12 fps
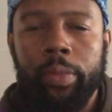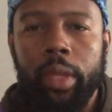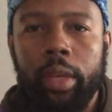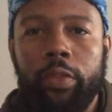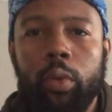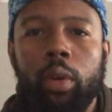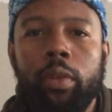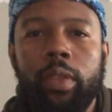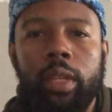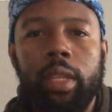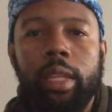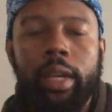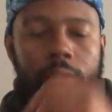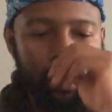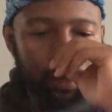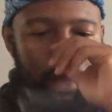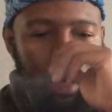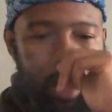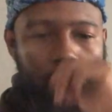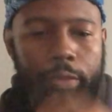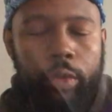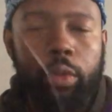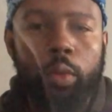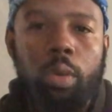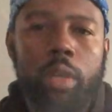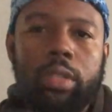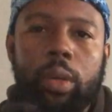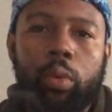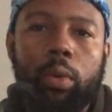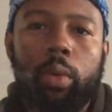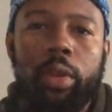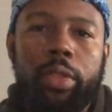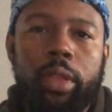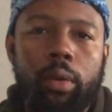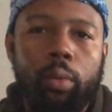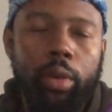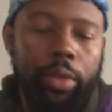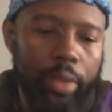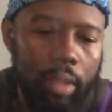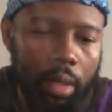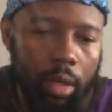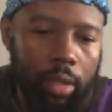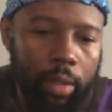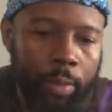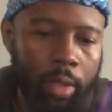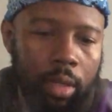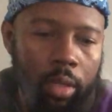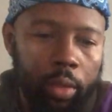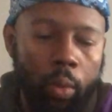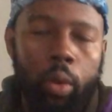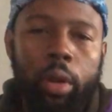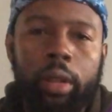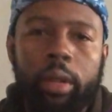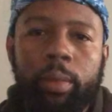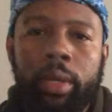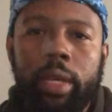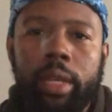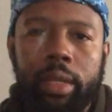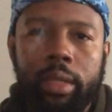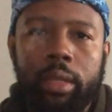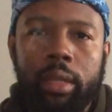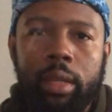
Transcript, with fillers: If you of the elect, all right, if you're the ones that were with with uh, the uh, the word in the beginning,